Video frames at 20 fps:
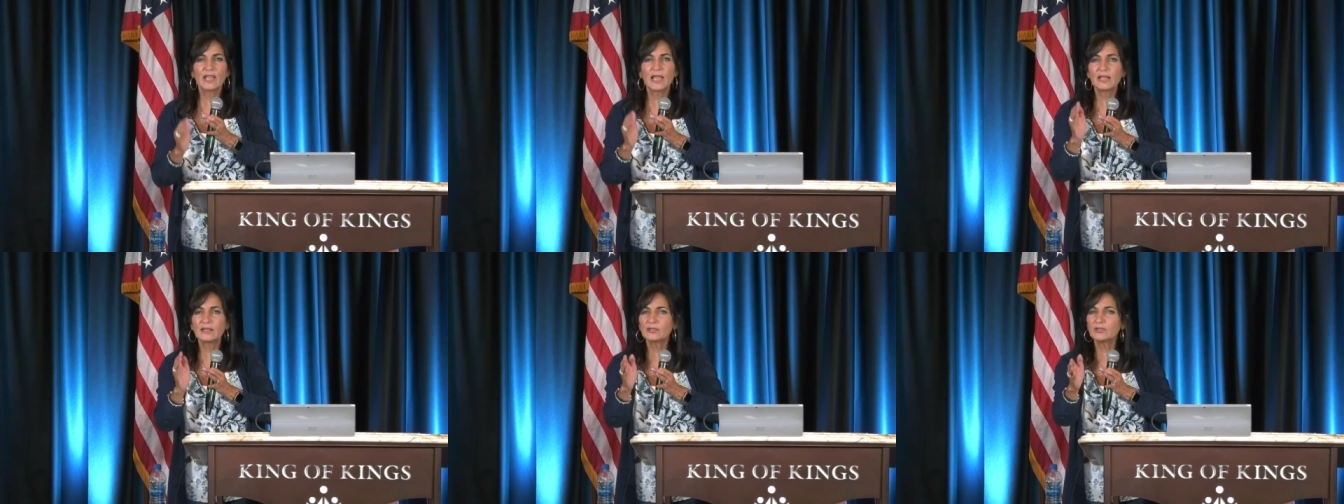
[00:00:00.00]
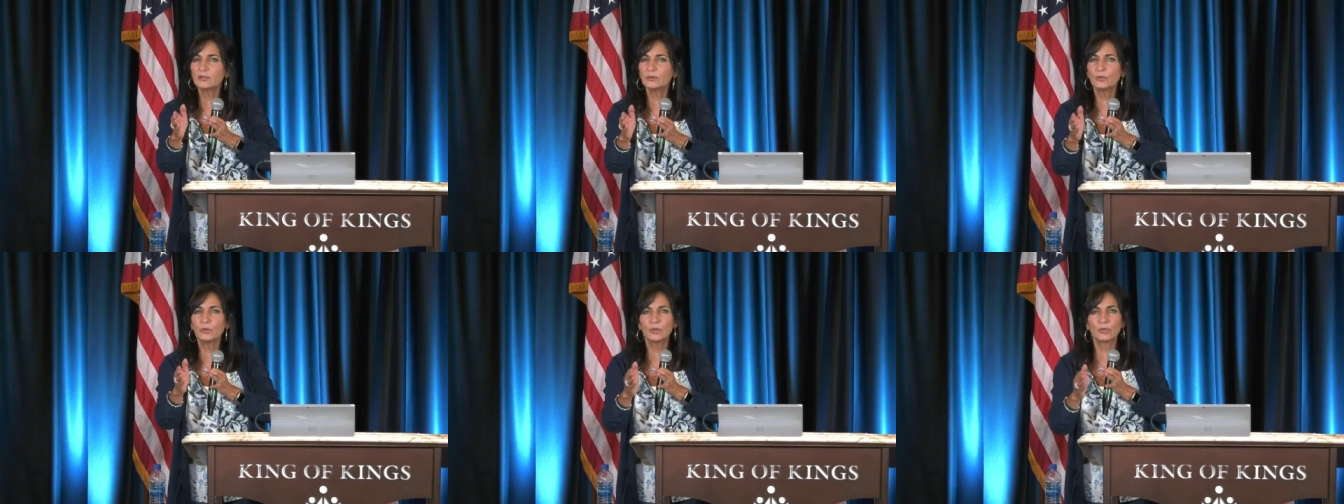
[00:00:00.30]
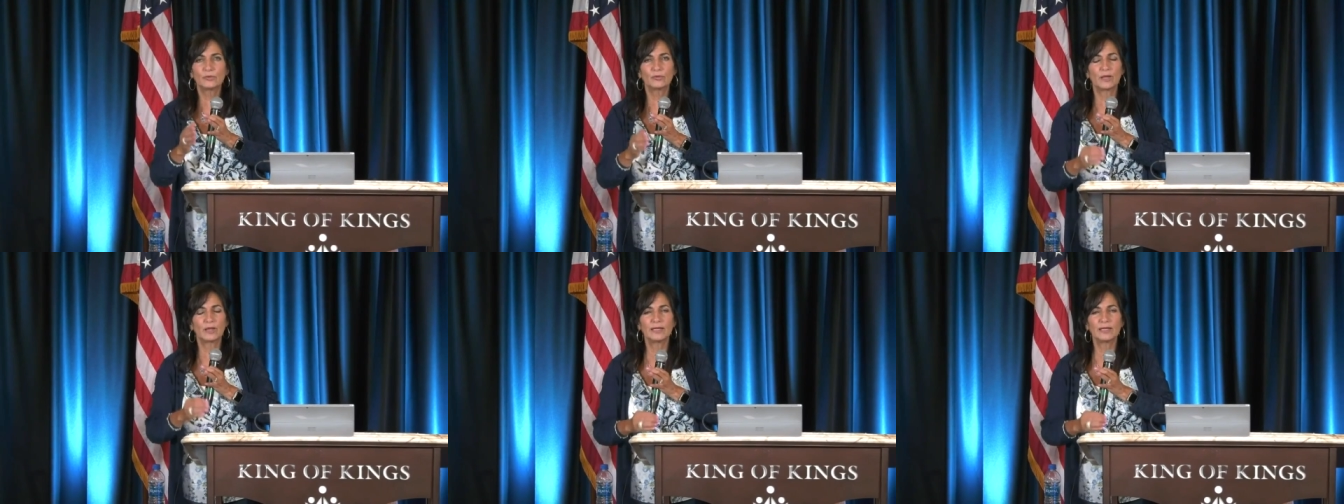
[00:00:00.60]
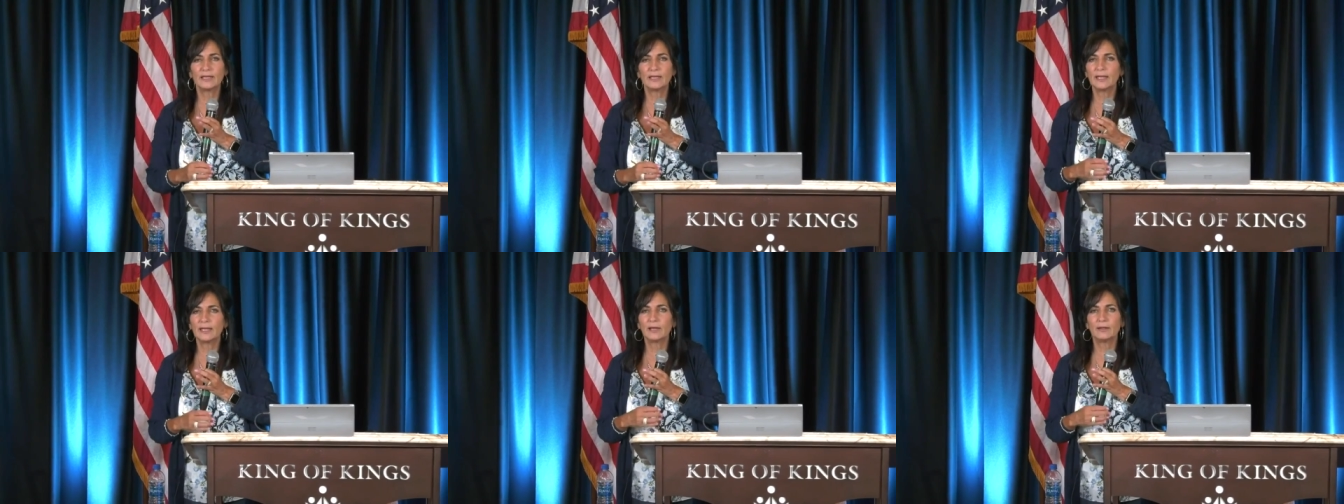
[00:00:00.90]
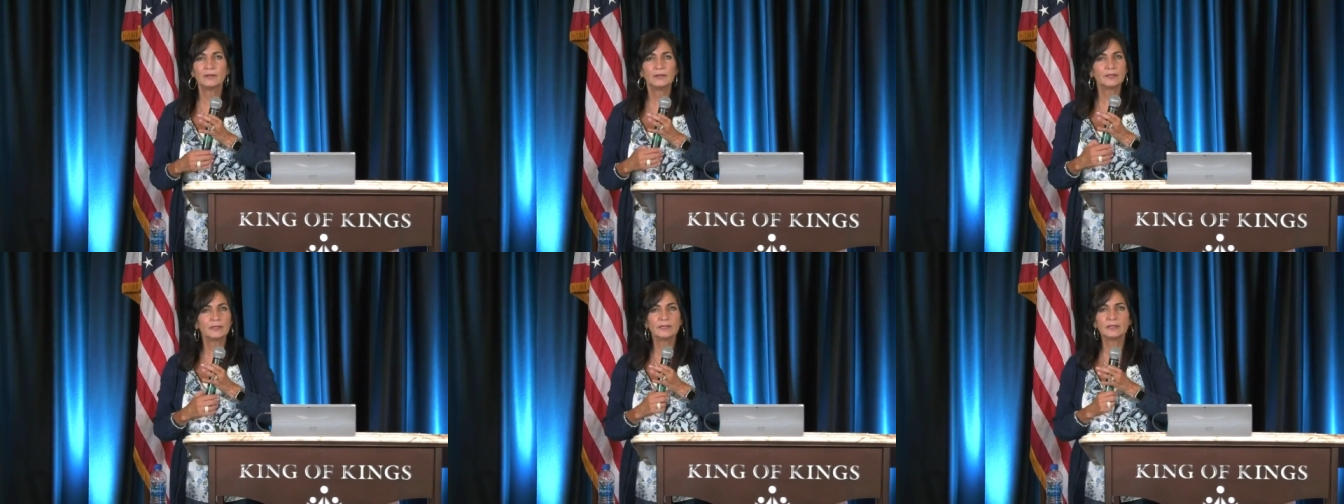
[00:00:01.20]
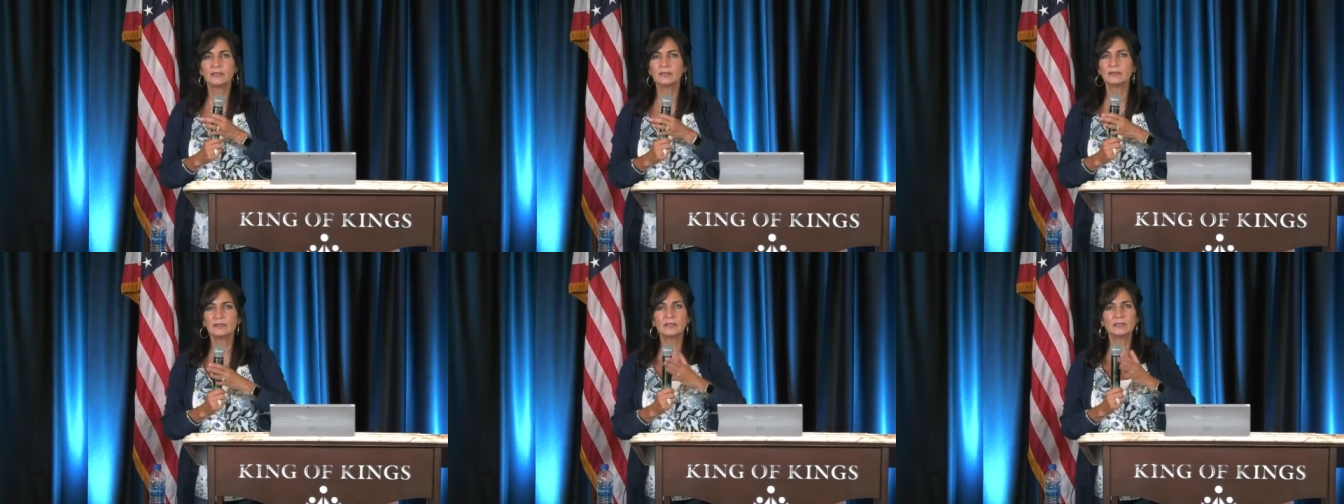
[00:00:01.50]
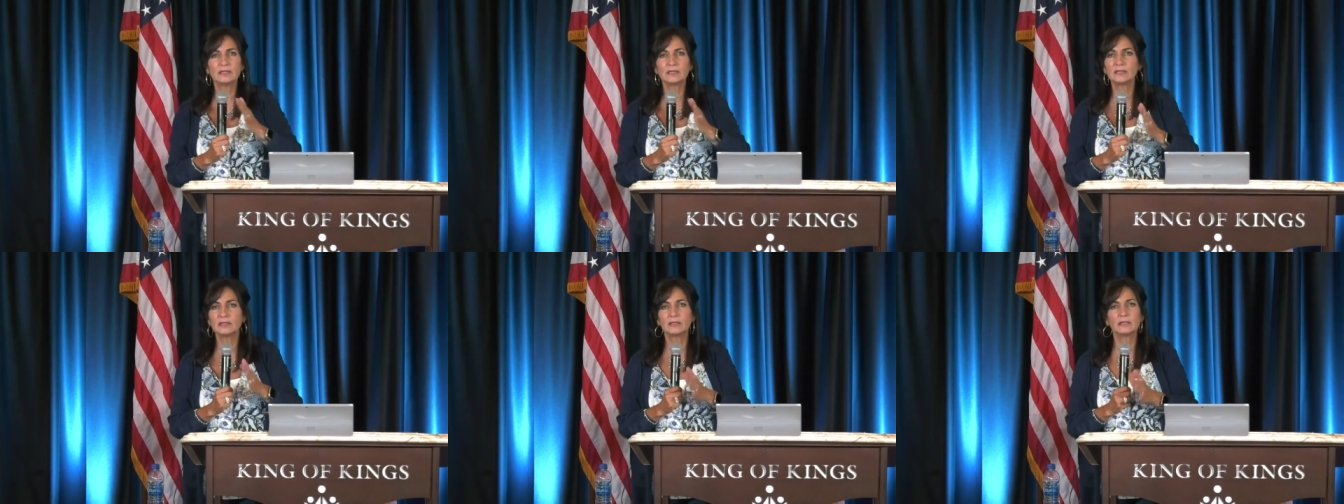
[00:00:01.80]
Just ask the Lord right now.
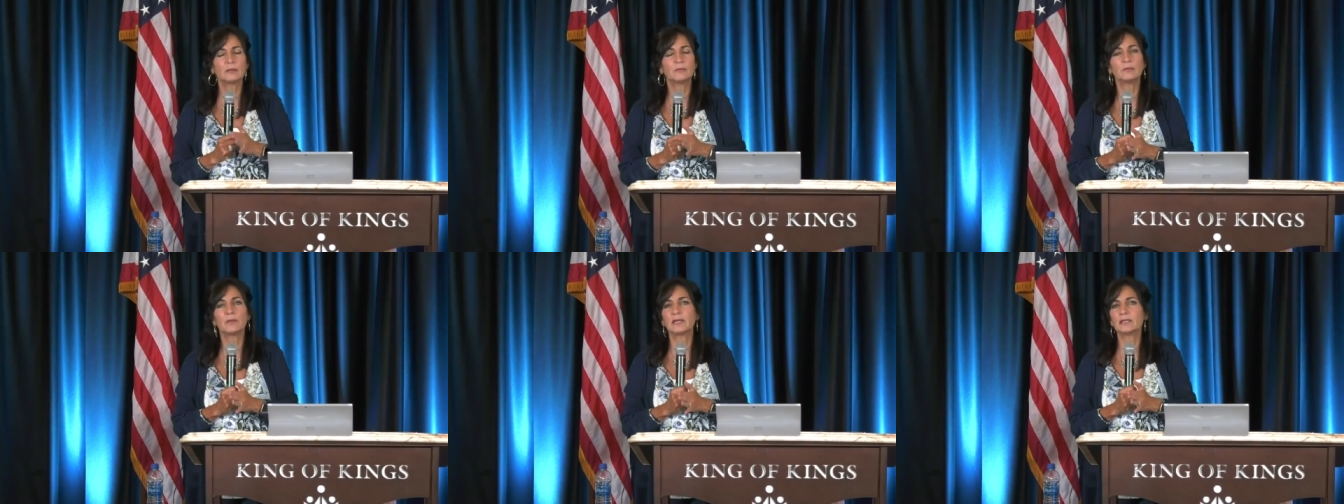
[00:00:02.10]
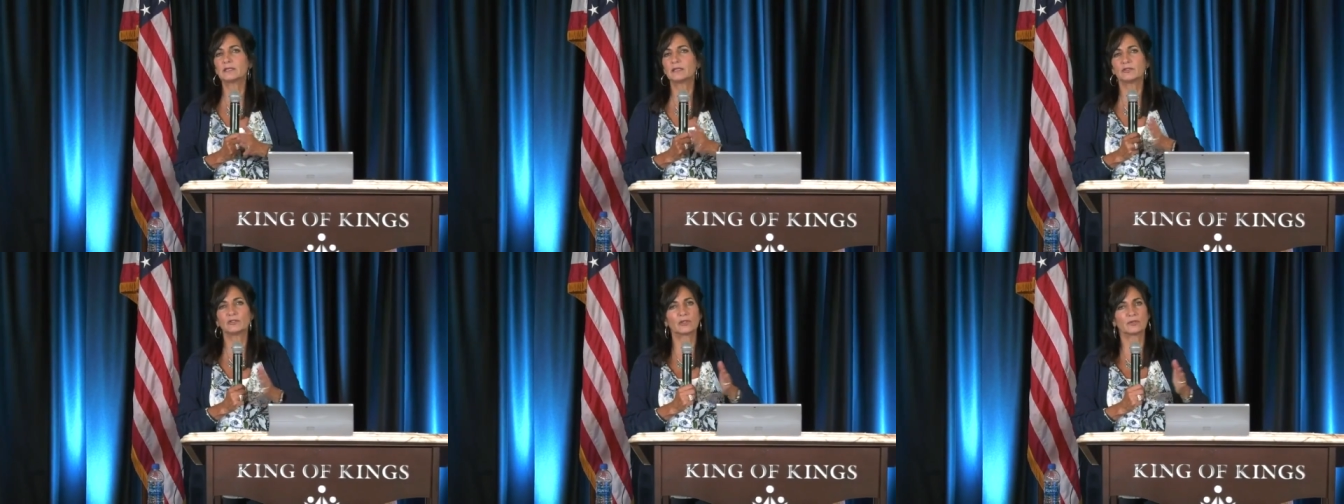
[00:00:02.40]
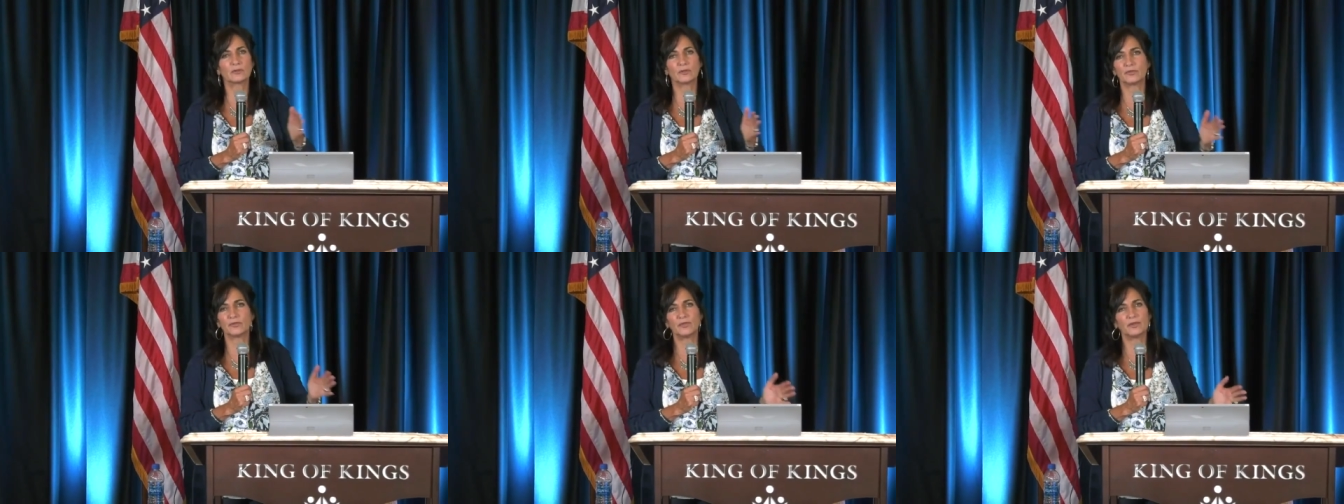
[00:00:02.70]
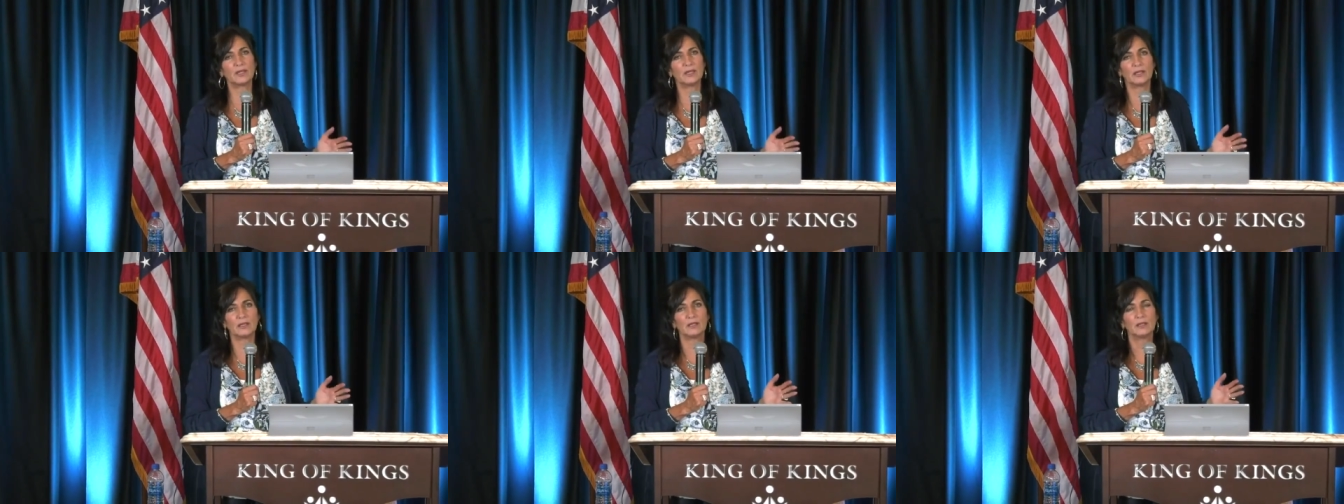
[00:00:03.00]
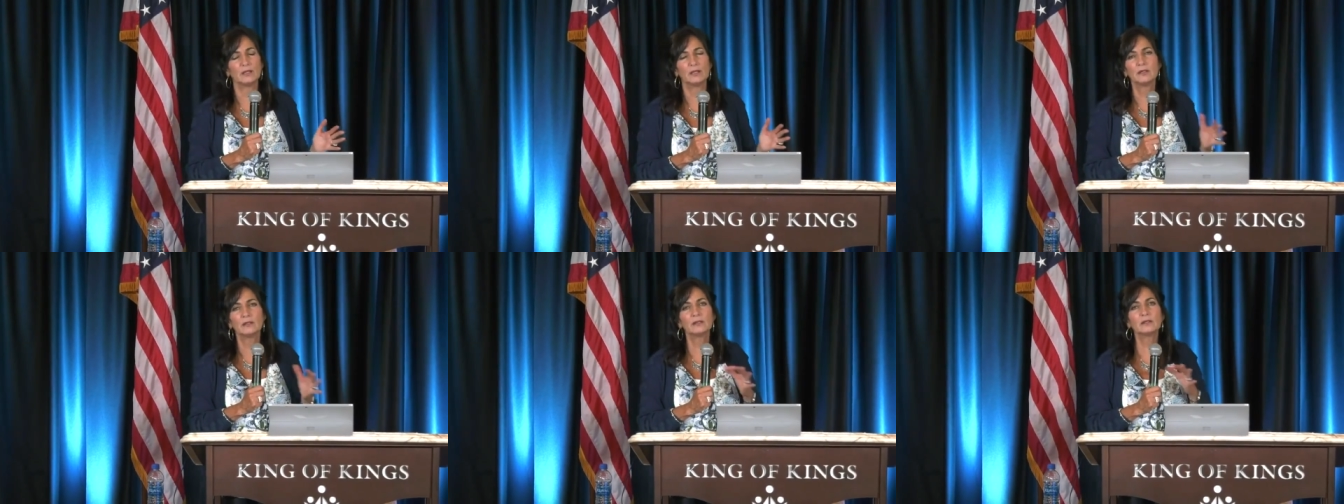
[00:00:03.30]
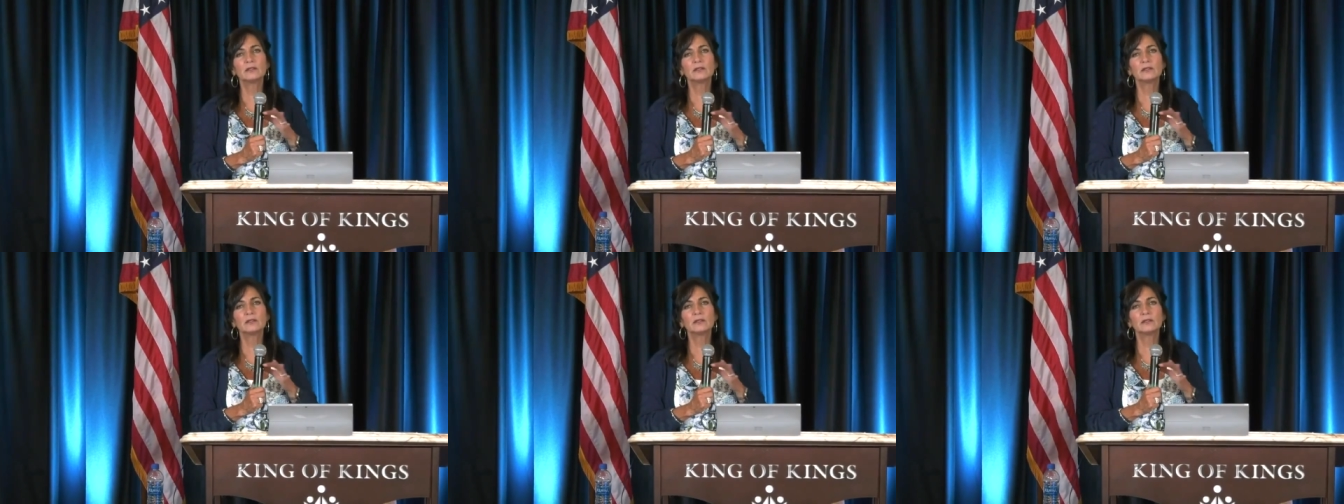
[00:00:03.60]
Listen, this isn't a message of defeat.